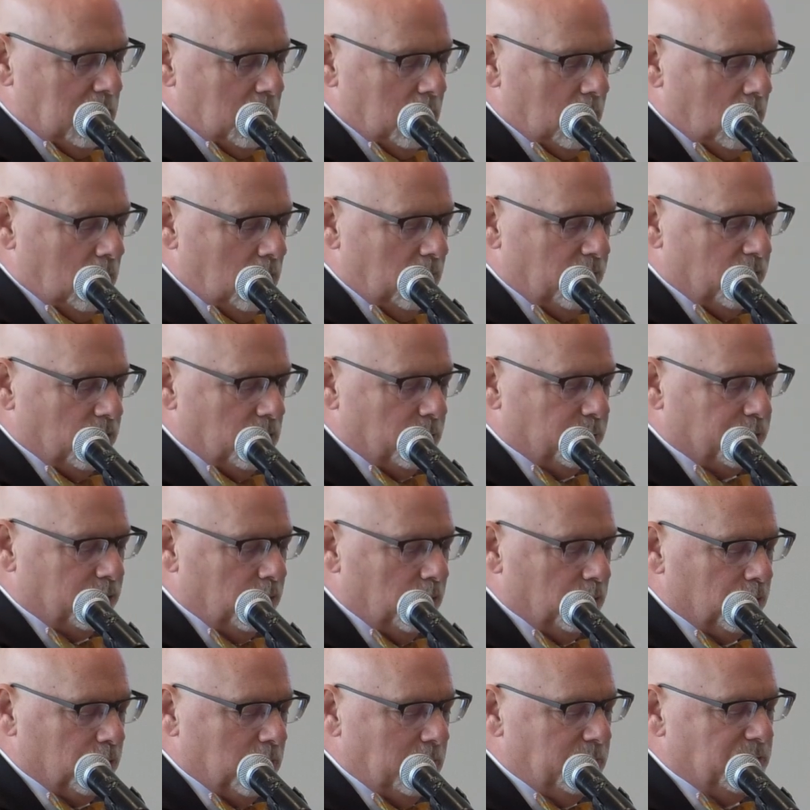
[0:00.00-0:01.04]
over the
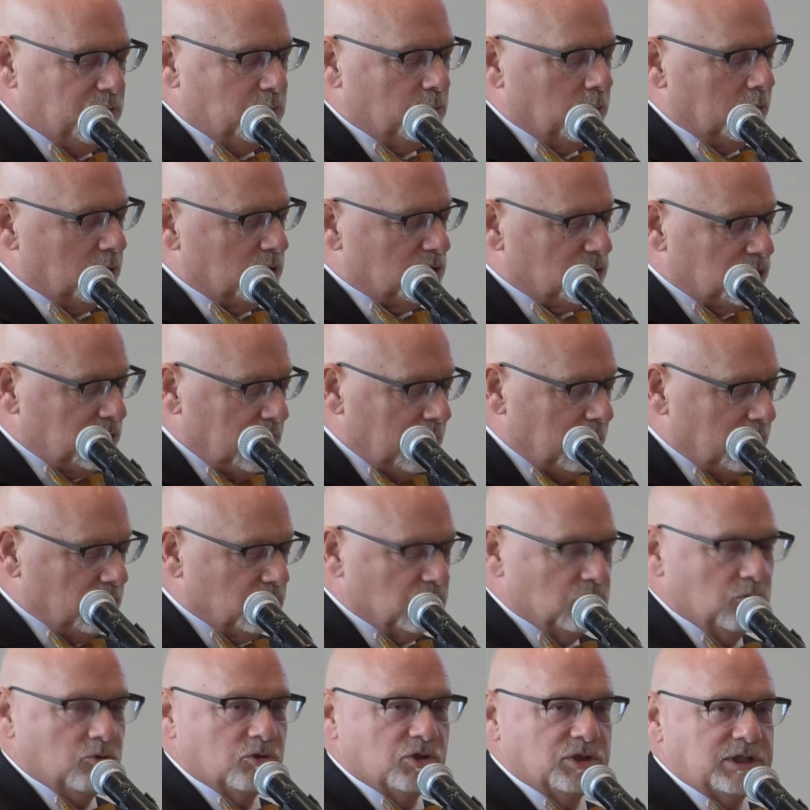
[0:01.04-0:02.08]
program to our chair,
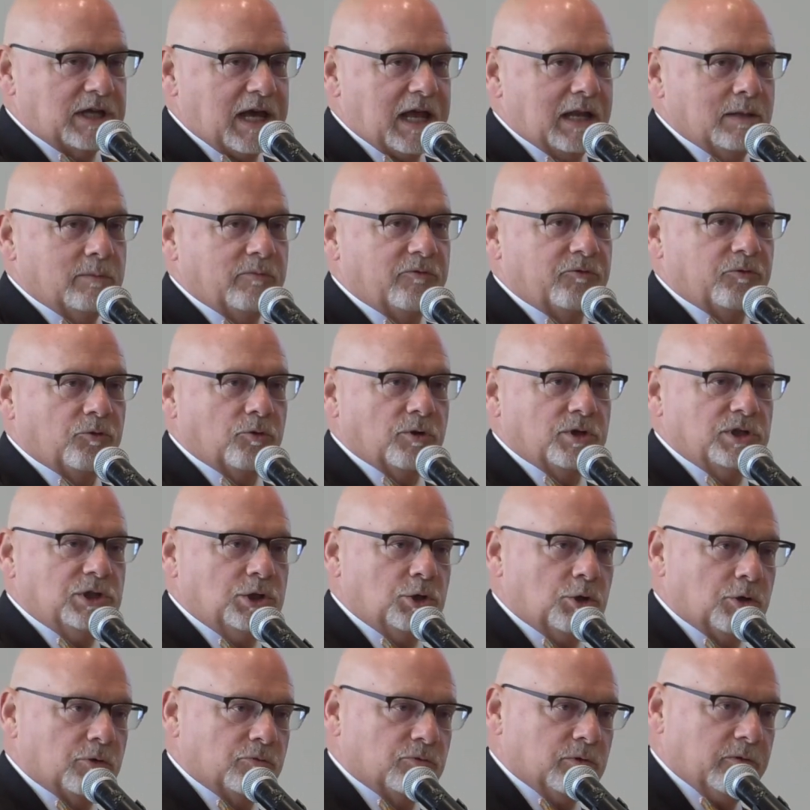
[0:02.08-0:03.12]
Susan Adam, for a
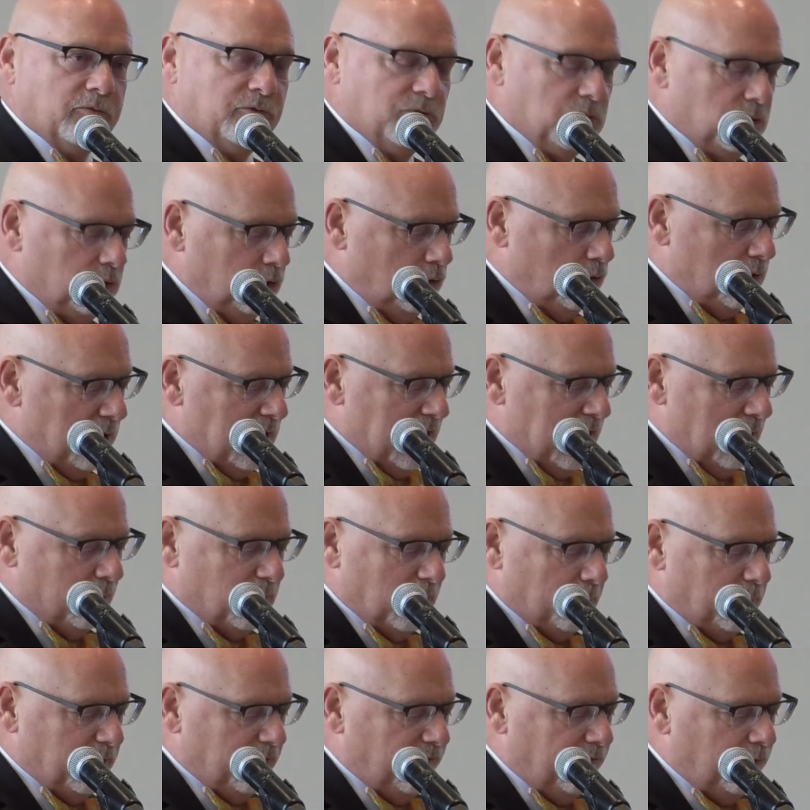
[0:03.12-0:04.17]
year in review.
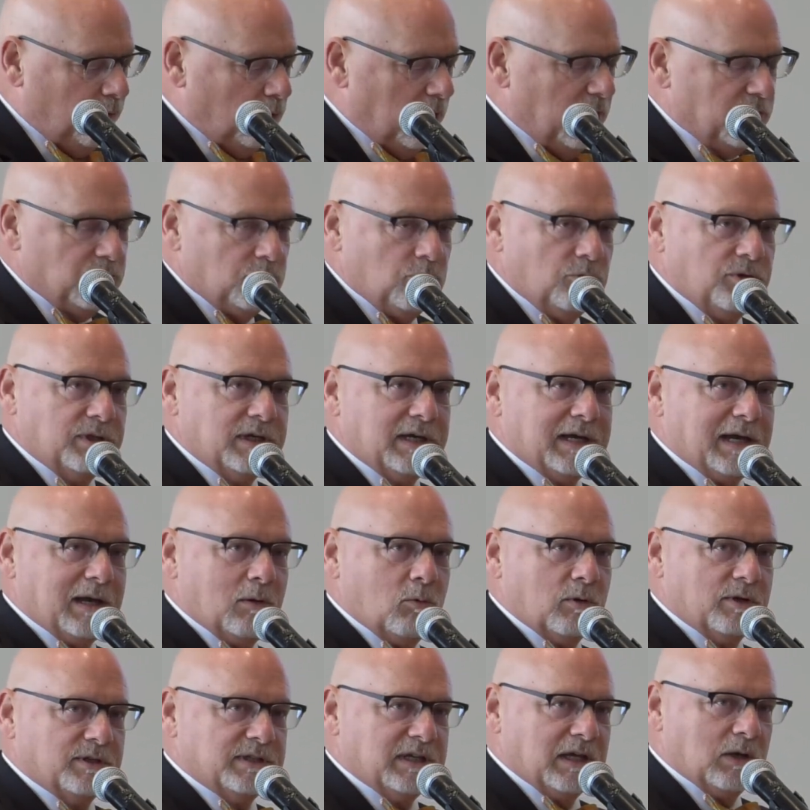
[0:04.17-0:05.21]
But before I do that, I
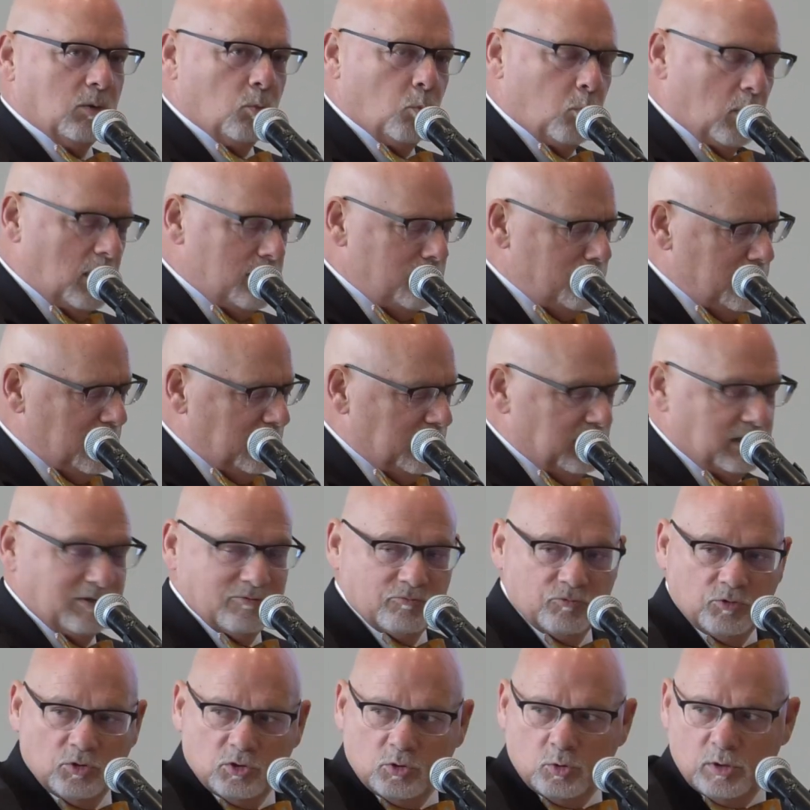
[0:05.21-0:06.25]
want to take 1
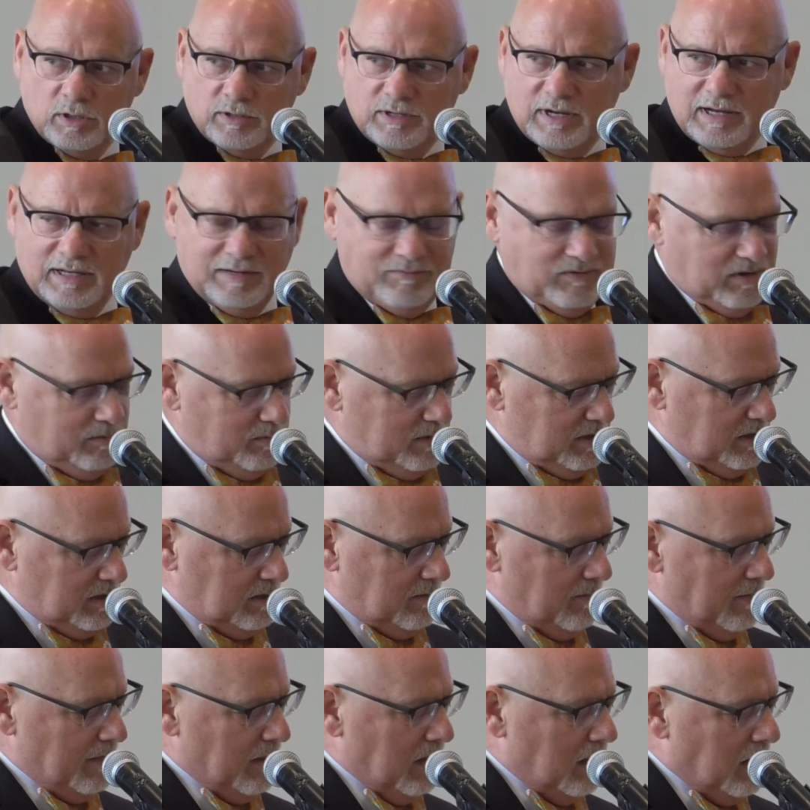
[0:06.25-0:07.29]
minute, real quick, not even a
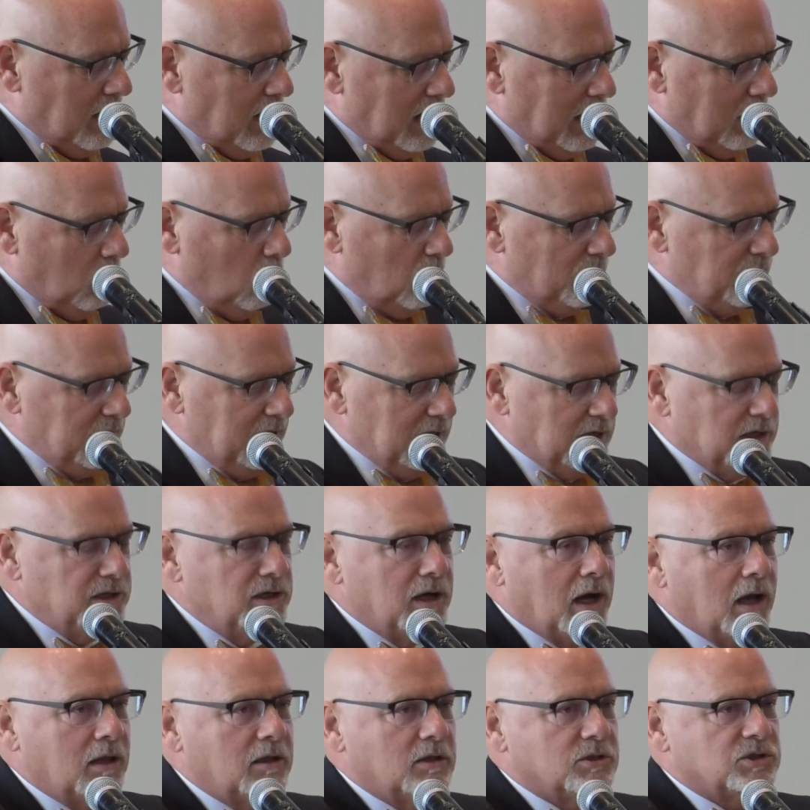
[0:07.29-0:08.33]
minute. I want to
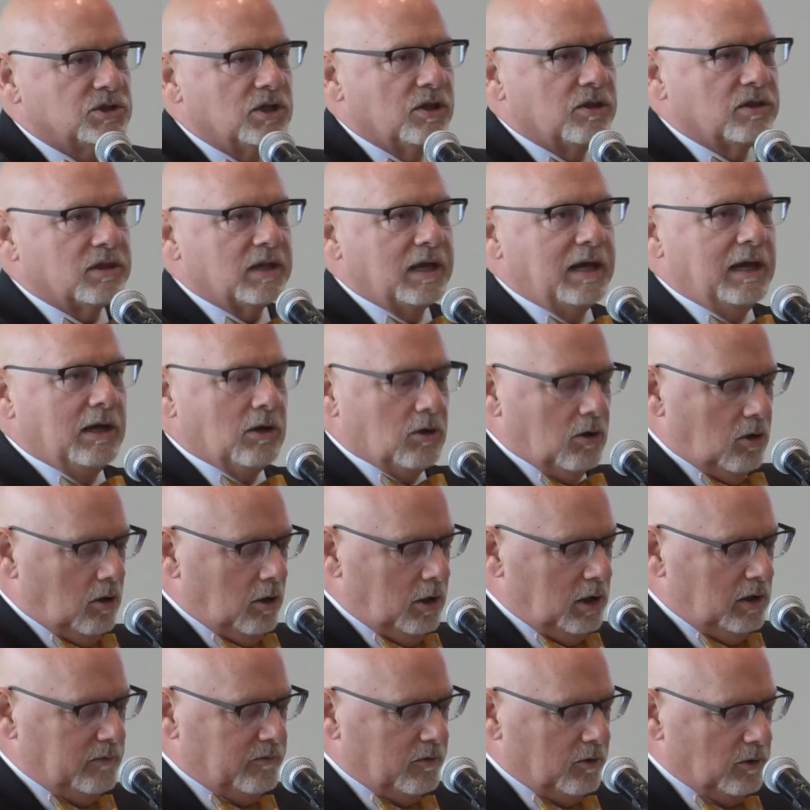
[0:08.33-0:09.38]
acknowledge and thank
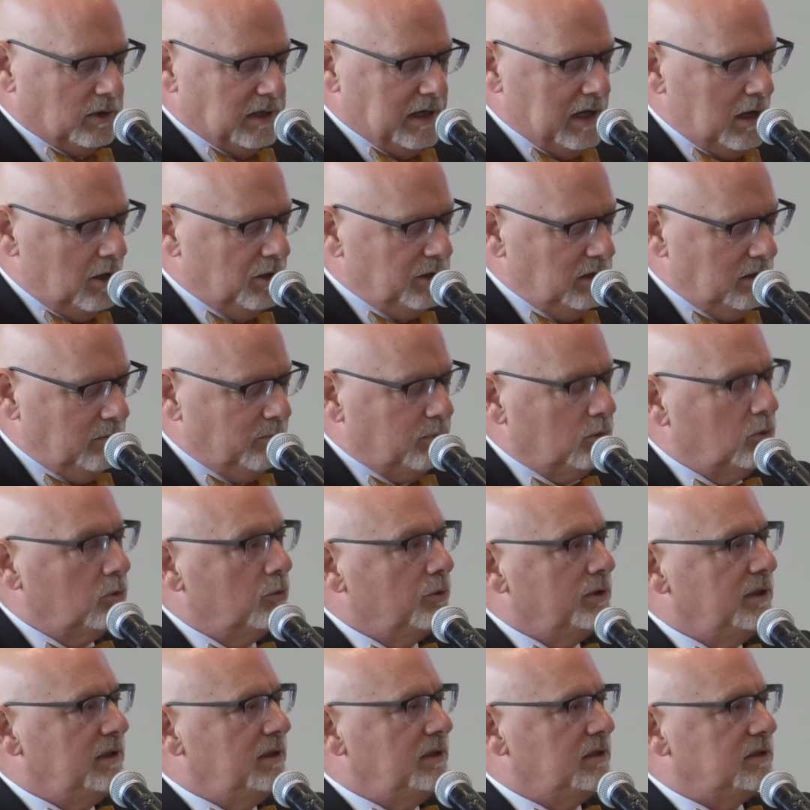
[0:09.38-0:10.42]
all of our county
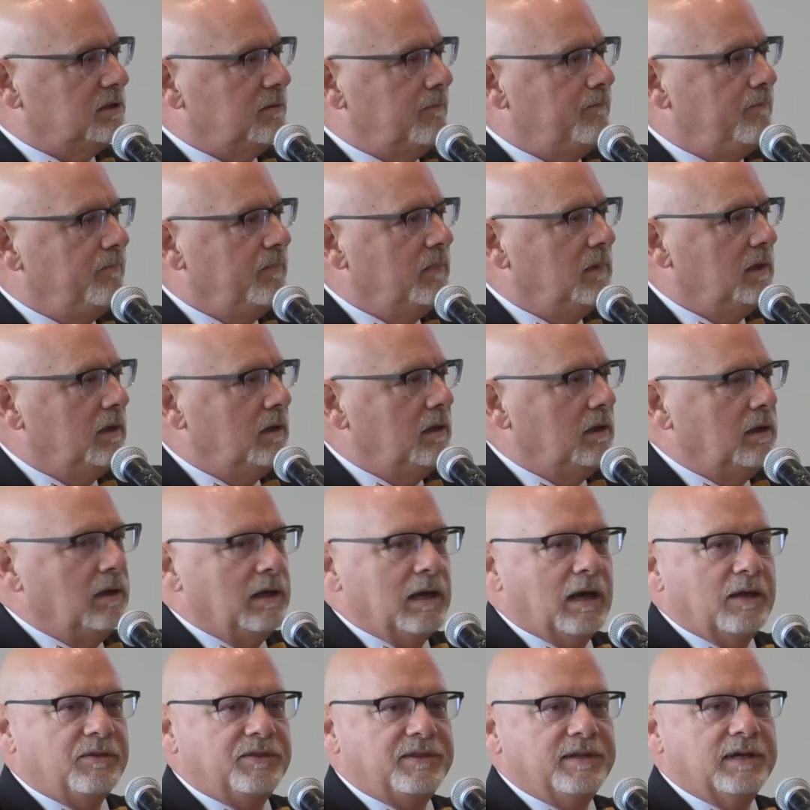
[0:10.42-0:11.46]
employees.
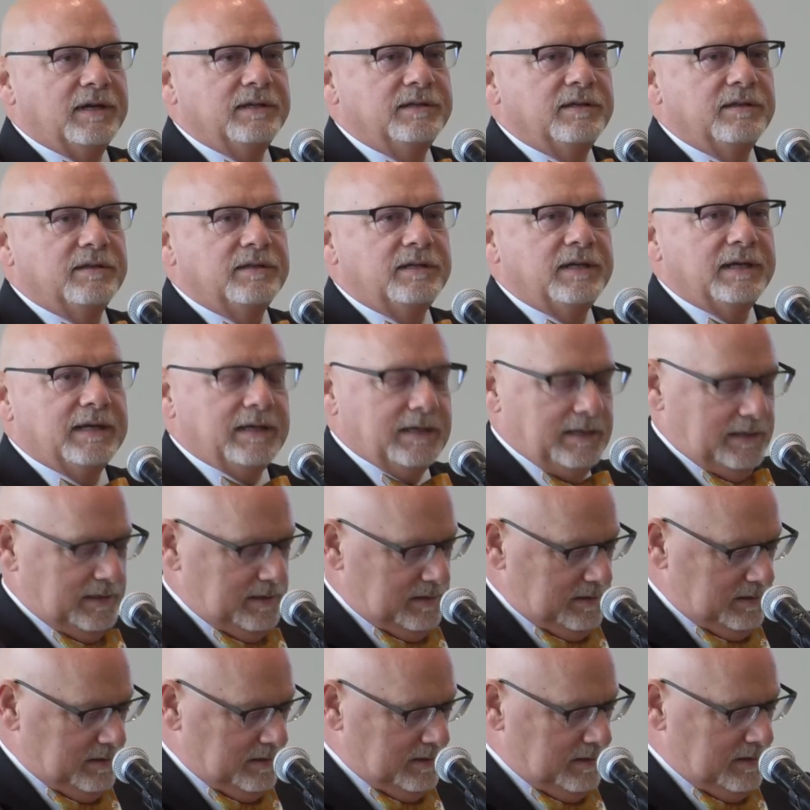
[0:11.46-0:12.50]
At the end of the
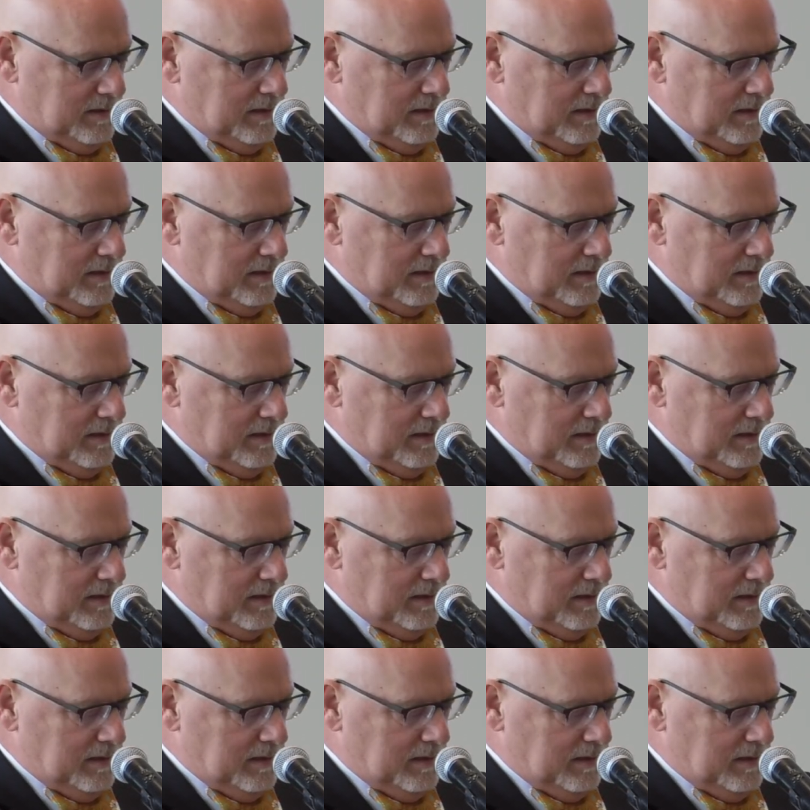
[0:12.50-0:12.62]
day,